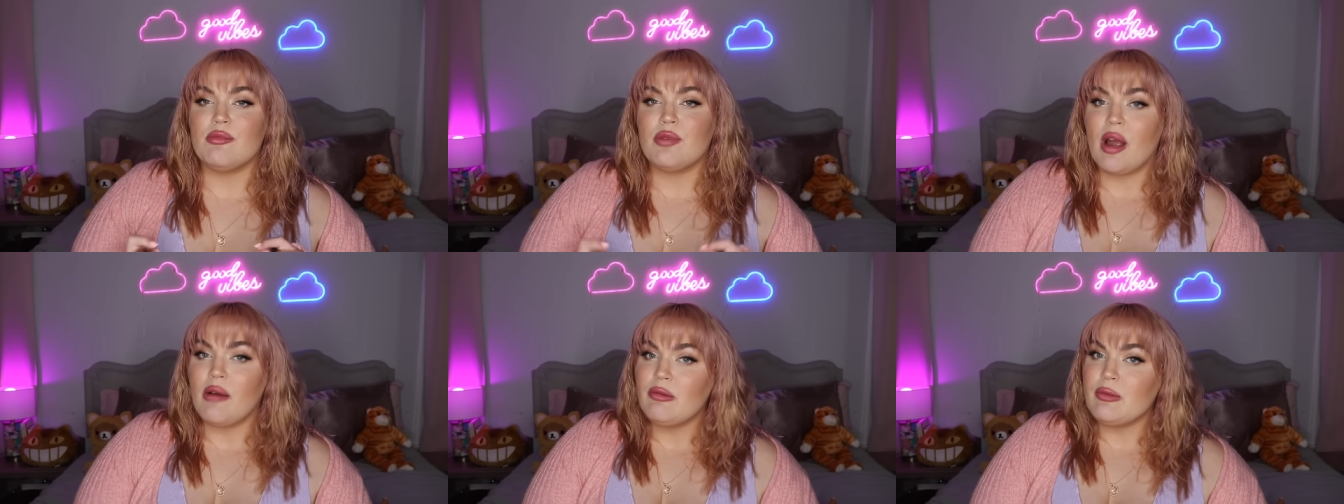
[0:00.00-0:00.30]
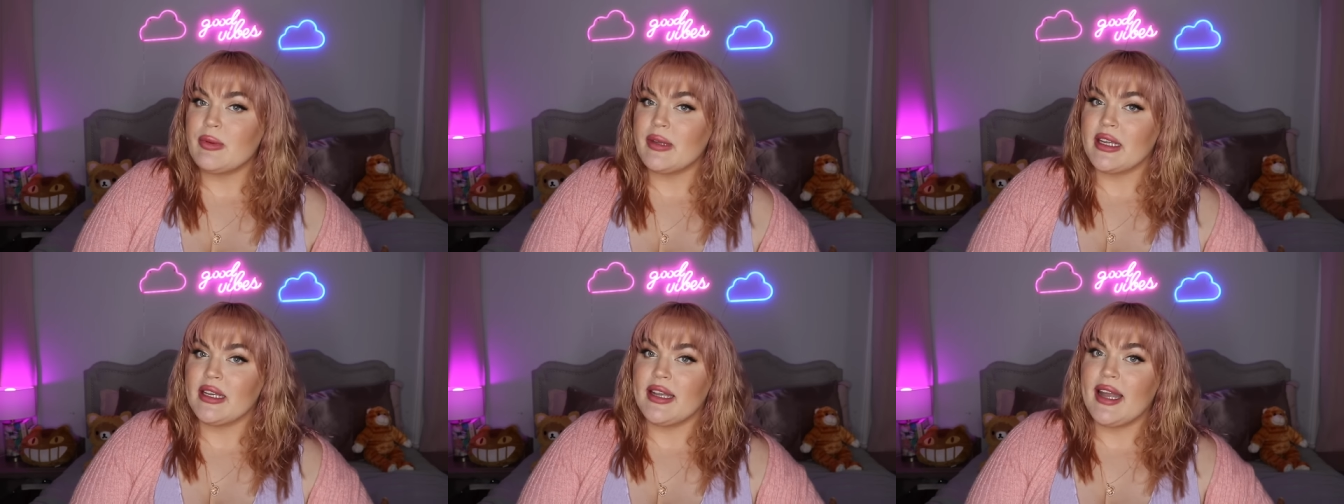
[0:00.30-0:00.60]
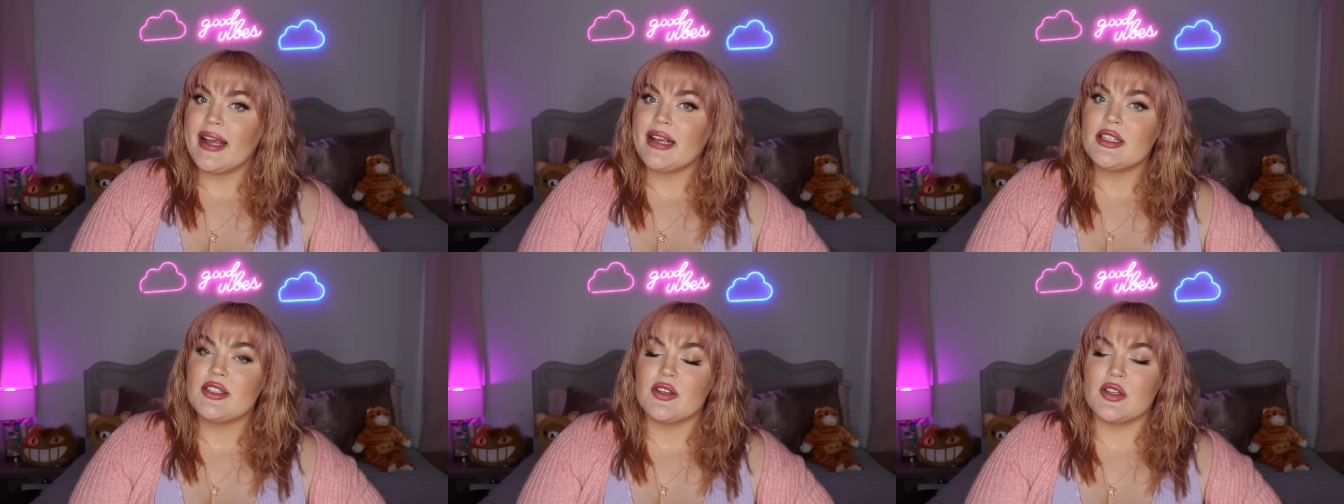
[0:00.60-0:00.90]
probably
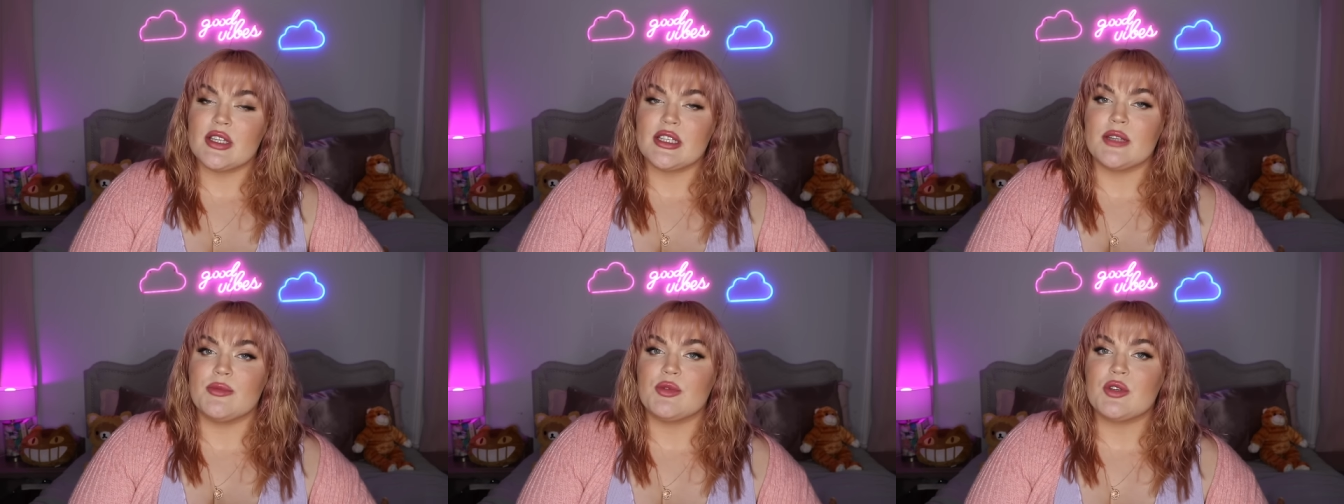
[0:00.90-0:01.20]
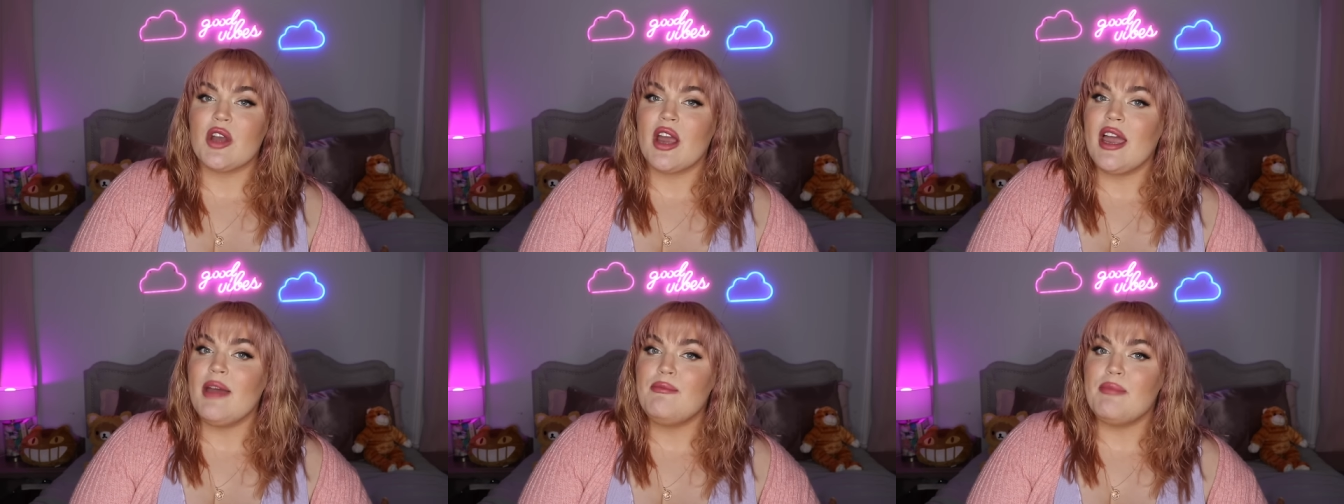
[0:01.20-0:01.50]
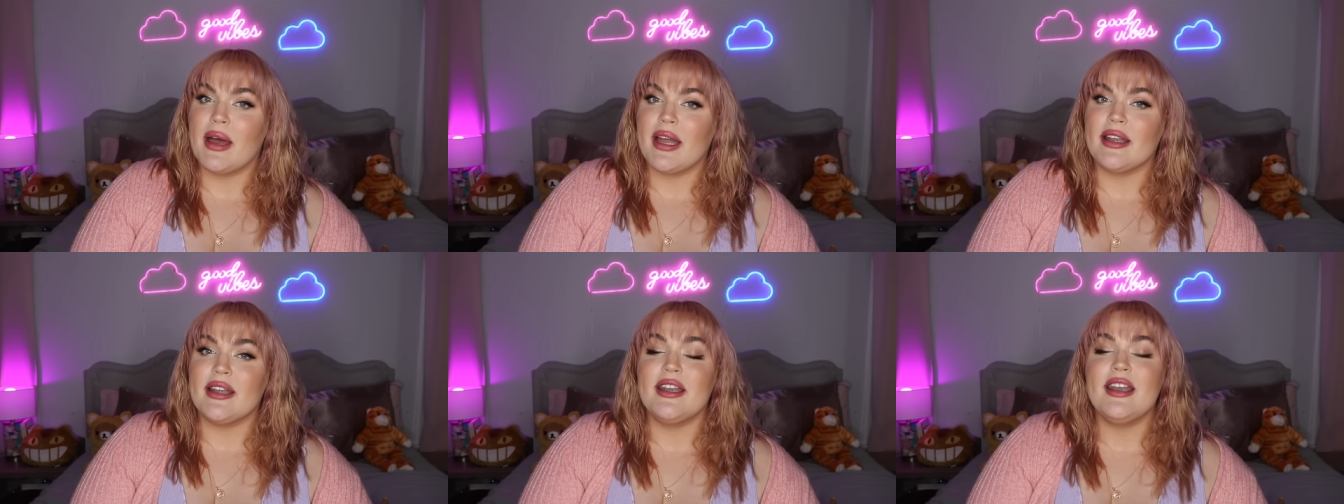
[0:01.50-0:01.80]
next to the subscribe
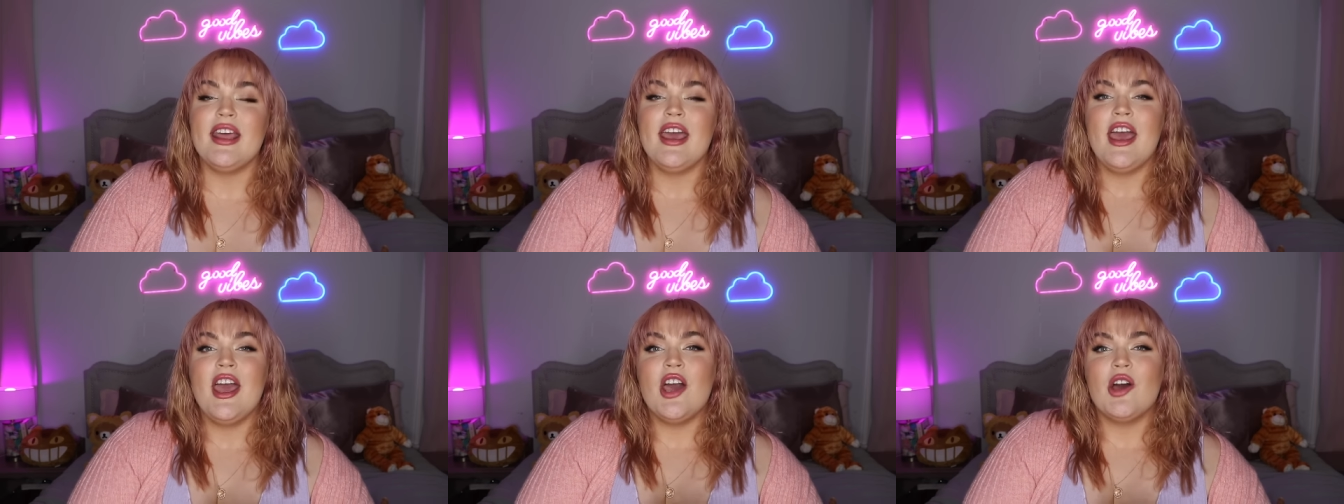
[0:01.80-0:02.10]
button.